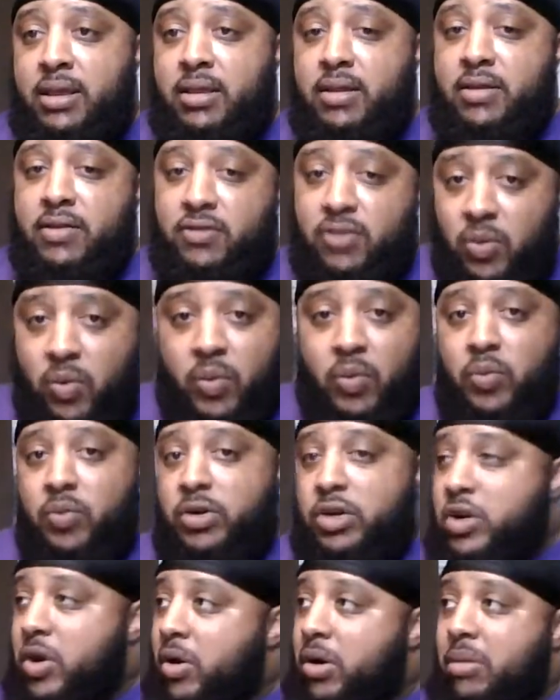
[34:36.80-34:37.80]
So,
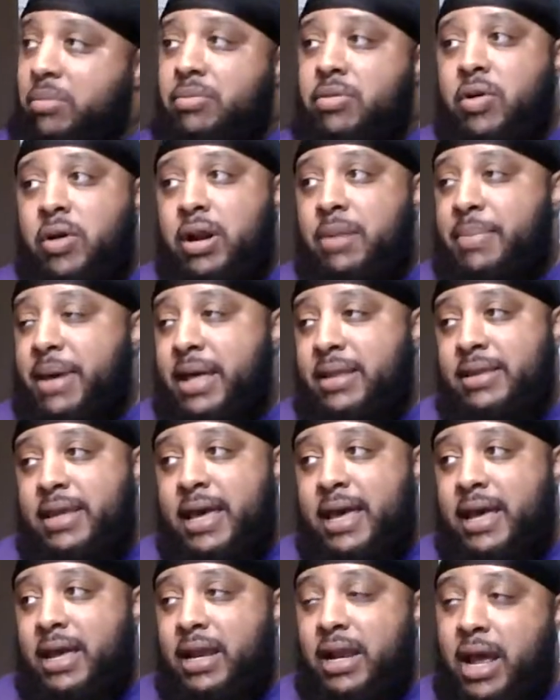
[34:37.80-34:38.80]
I'm looking about
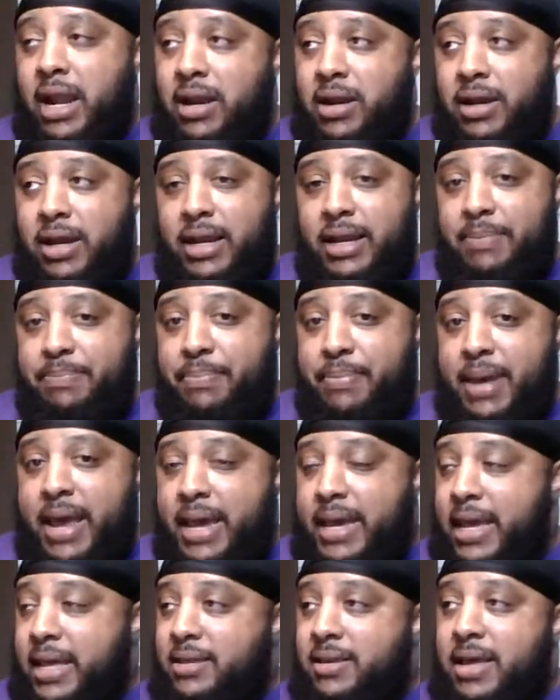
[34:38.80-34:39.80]
that, and I'm looking
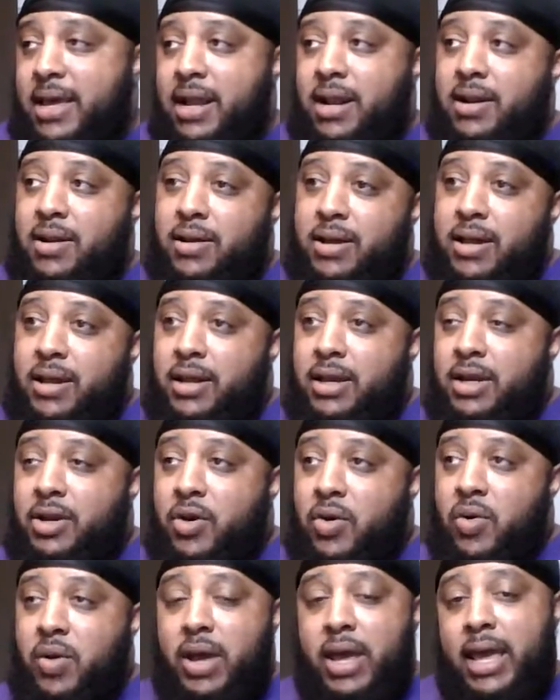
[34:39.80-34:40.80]
back at that and looking,
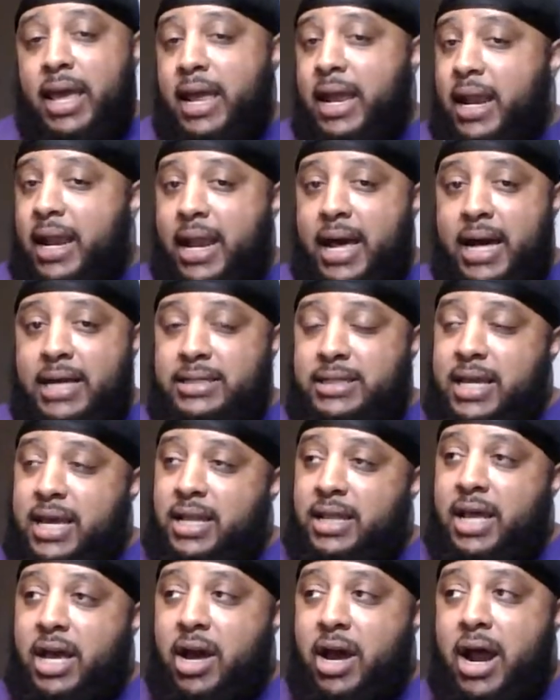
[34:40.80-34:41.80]
I analyze that,
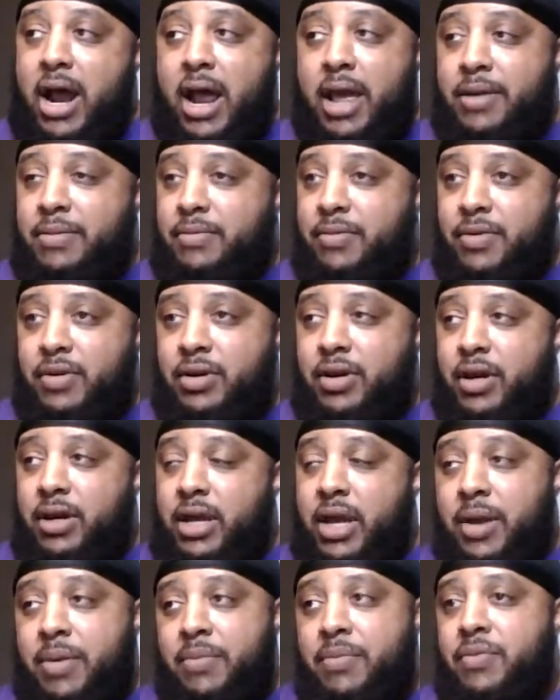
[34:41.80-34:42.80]
like, all right,
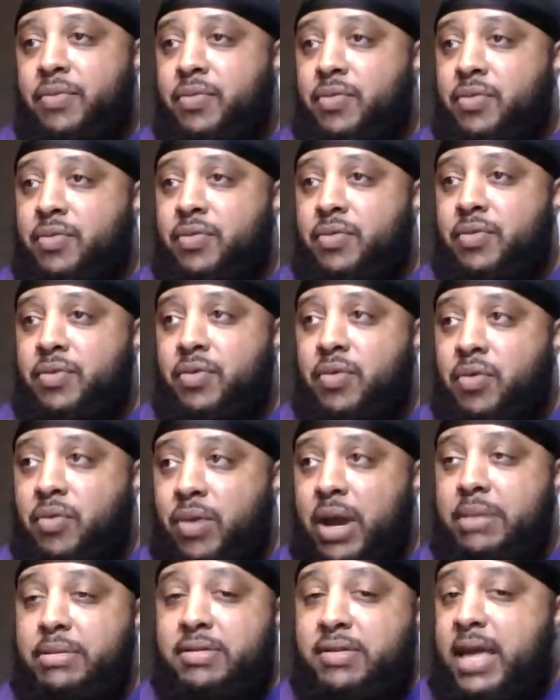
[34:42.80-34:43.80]
okay, when
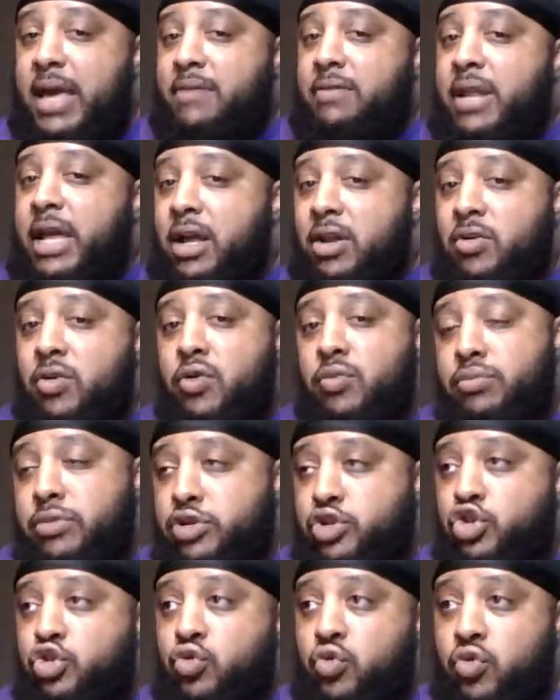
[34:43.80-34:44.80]
I'm just having like a little
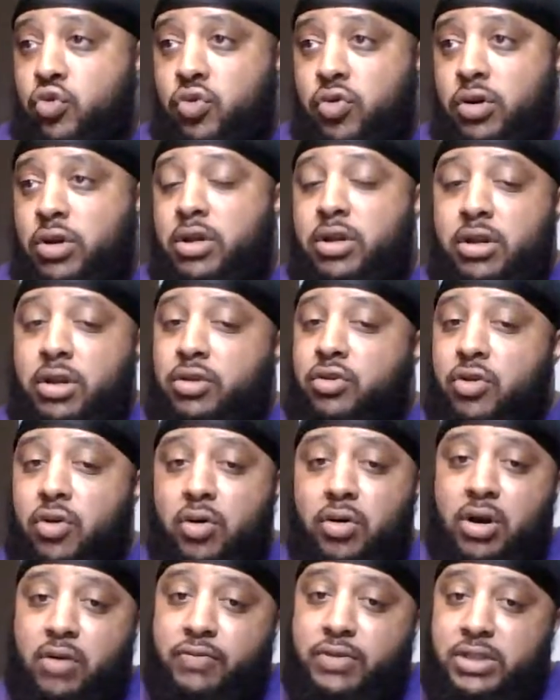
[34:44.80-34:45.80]
mature
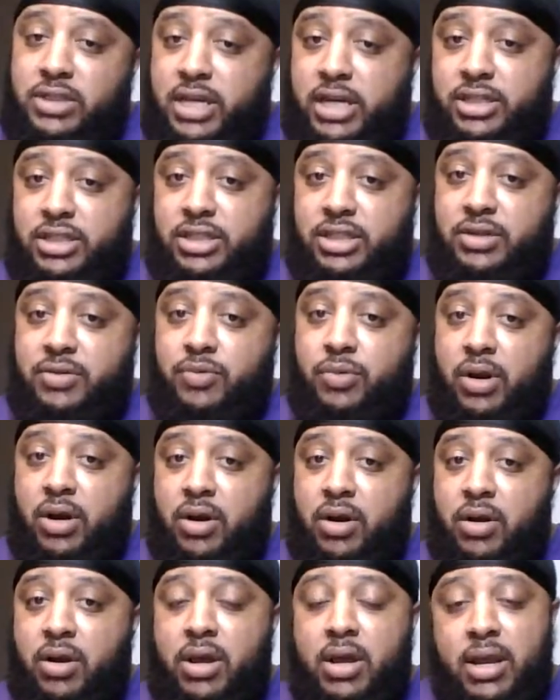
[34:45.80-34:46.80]
adult conversation with
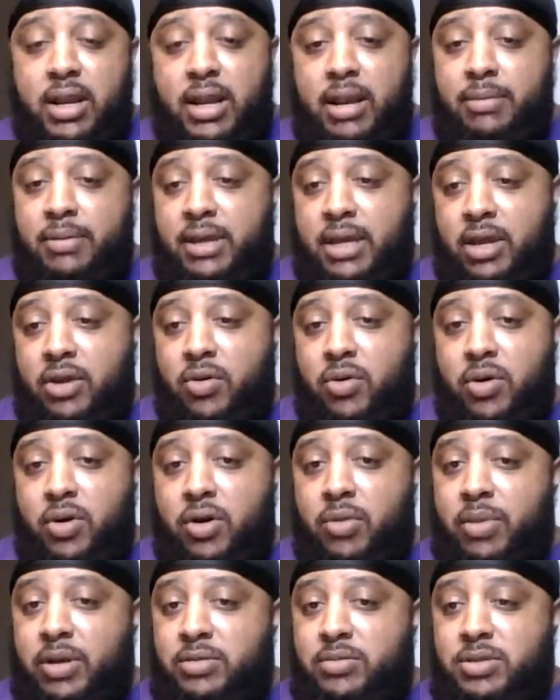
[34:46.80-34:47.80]
her, and I'm getting on her
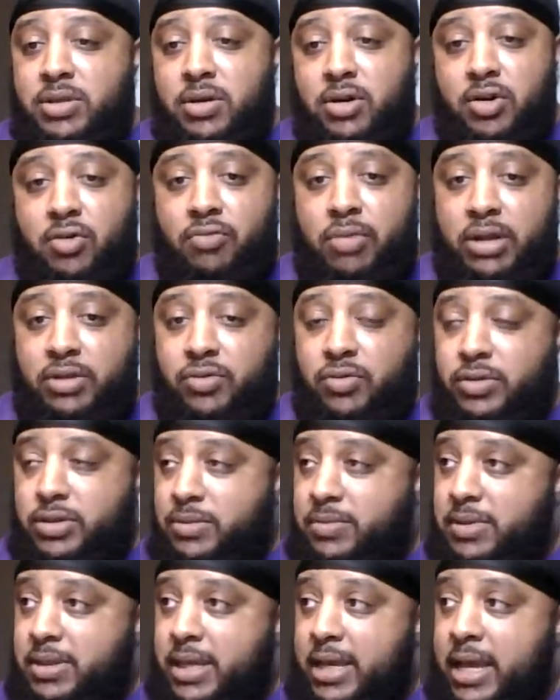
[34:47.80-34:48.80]
about some stuff, correcting her on
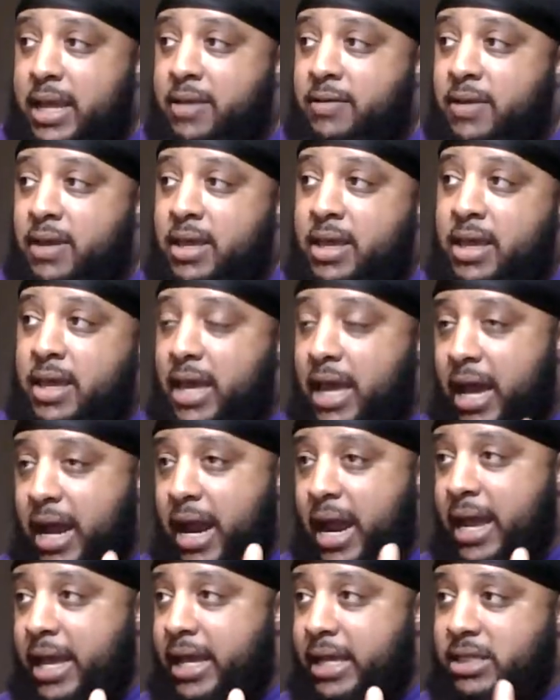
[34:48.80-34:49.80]
some things, all
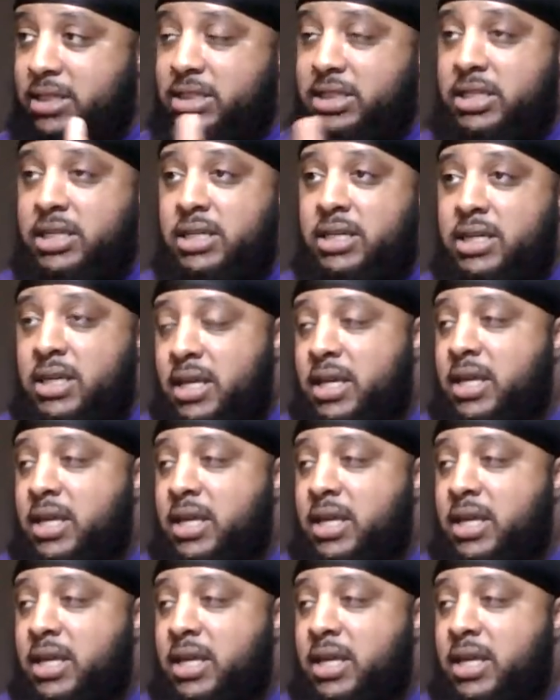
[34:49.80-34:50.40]
right, and she